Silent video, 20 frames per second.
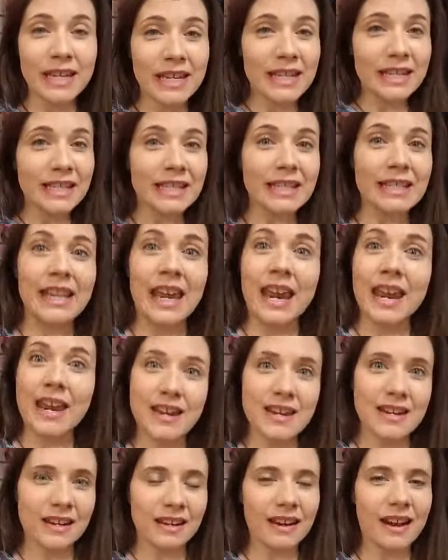
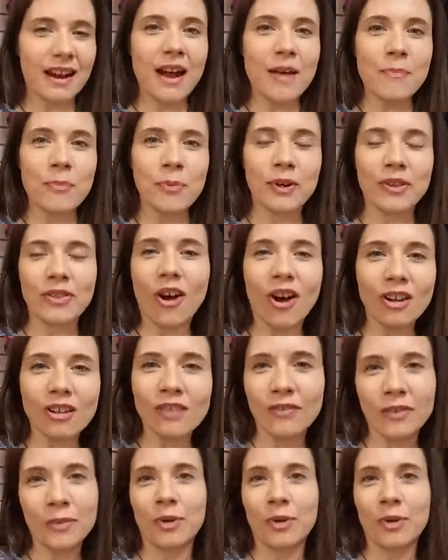staying up with all of the